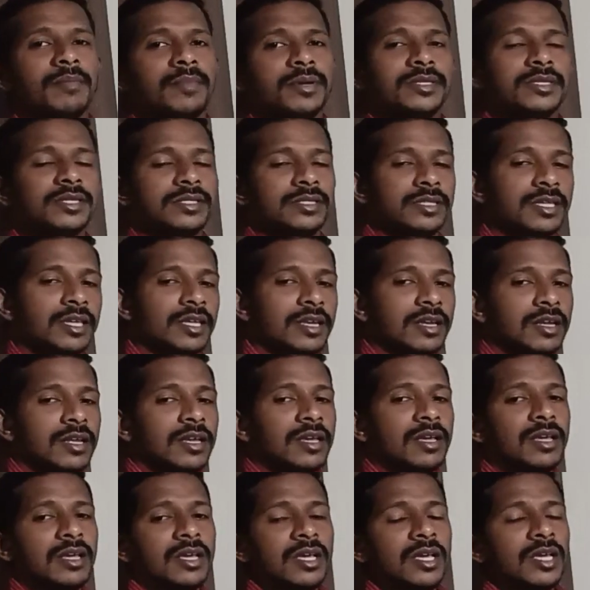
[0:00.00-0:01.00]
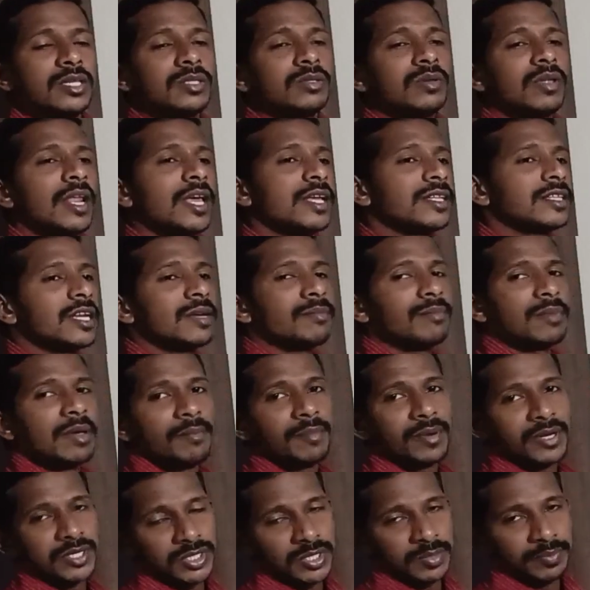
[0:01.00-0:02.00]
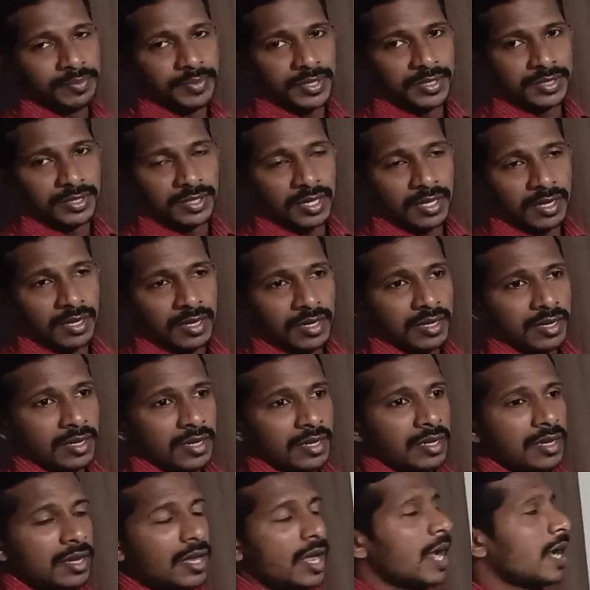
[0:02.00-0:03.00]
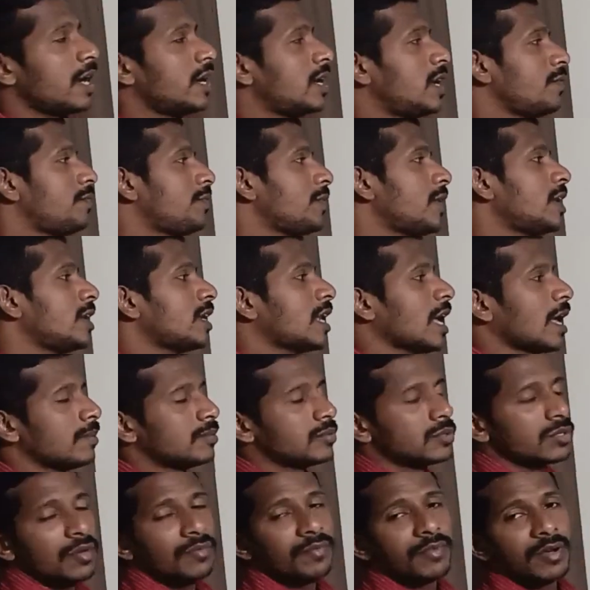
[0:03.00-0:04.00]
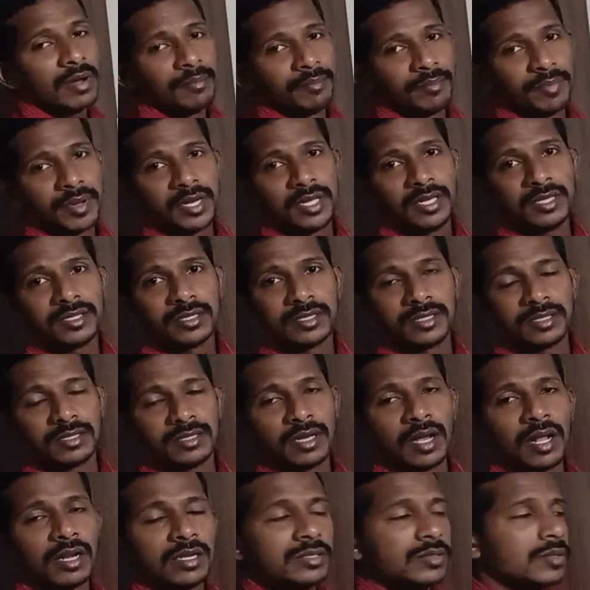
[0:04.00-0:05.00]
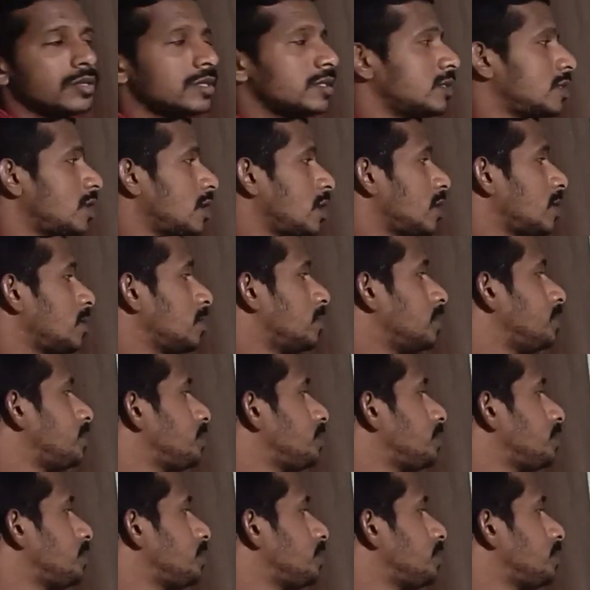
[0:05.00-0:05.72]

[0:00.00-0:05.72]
members is there. So like that membership is there. And different types of companies also is there.